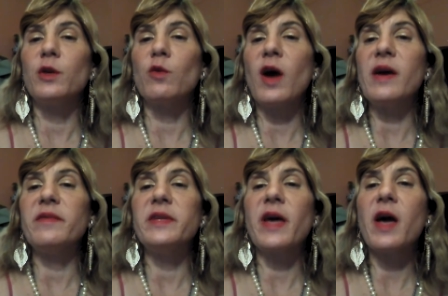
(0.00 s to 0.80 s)

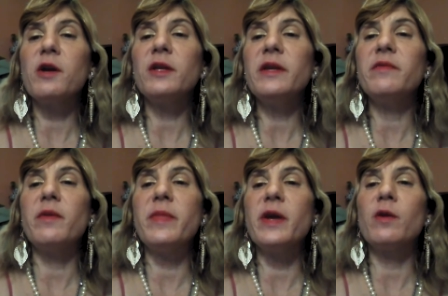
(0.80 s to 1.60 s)
derived entirely
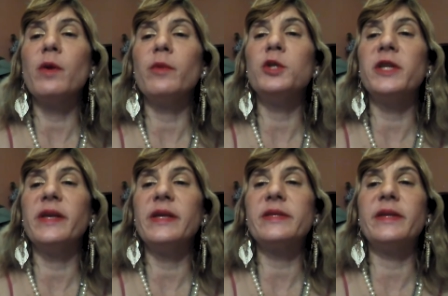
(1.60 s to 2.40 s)
from their
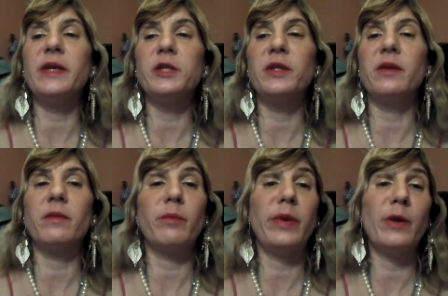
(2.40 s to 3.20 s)
homogeneous
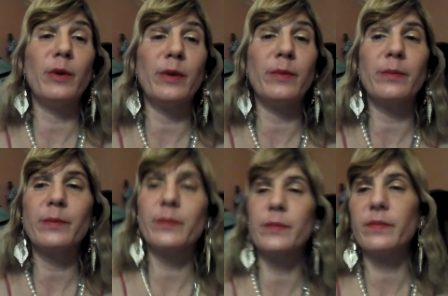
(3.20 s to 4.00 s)
nation, period.
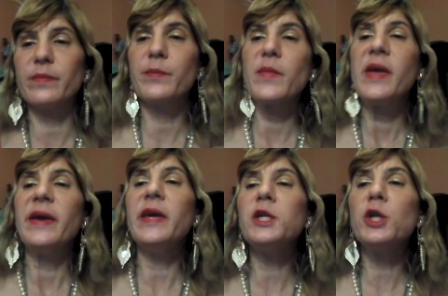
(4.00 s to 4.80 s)

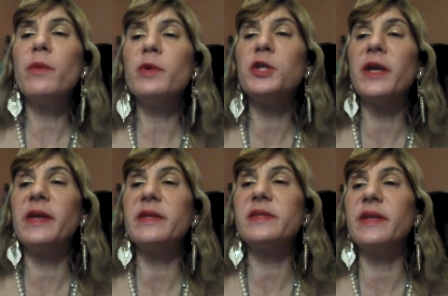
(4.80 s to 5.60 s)
Each
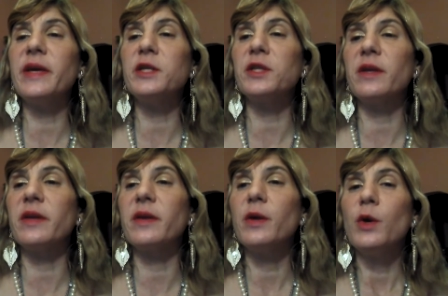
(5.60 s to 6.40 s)
homogeneous
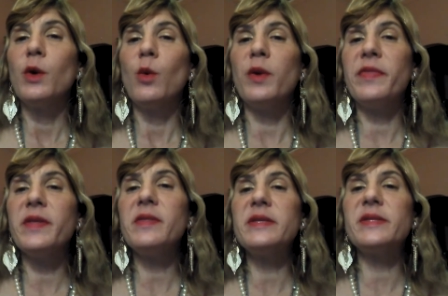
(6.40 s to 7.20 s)
nation
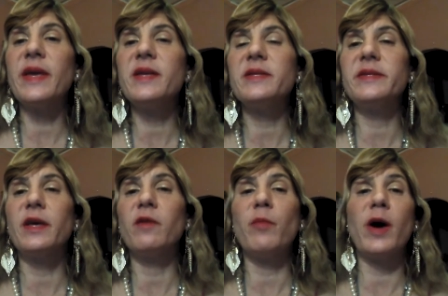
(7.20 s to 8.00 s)
within the state
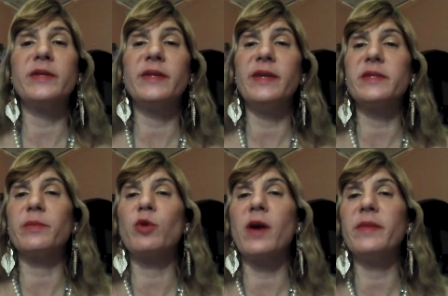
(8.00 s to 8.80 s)
itself, Bosnia is
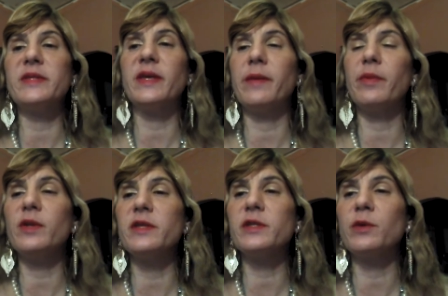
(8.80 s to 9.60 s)
a prime
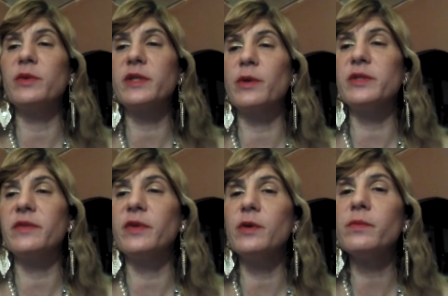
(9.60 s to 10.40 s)
example, and so is
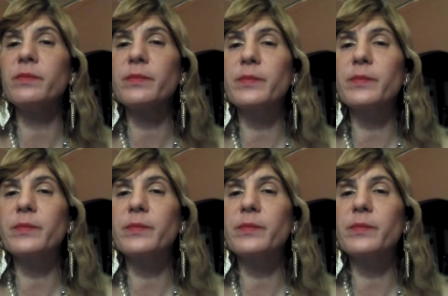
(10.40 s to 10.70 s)
Kosovo,